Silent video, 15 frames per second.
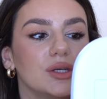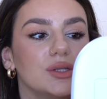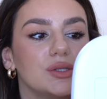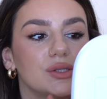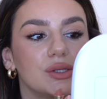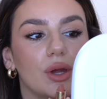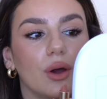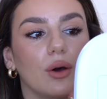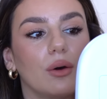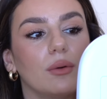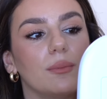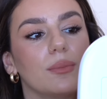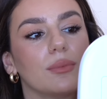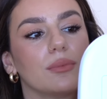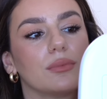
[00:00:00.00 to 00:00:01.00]
is
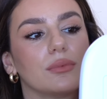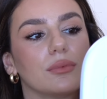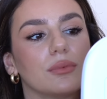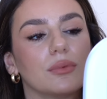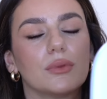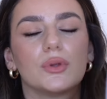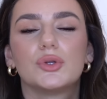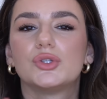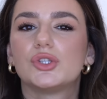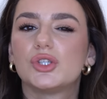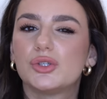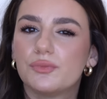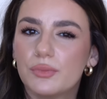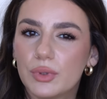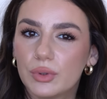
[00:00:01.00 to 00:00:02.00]
so
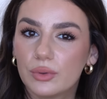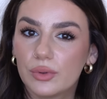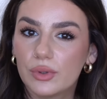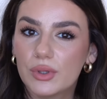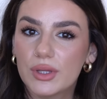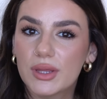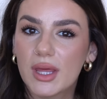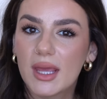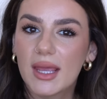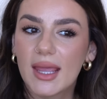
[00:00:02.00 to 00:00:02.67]
smooth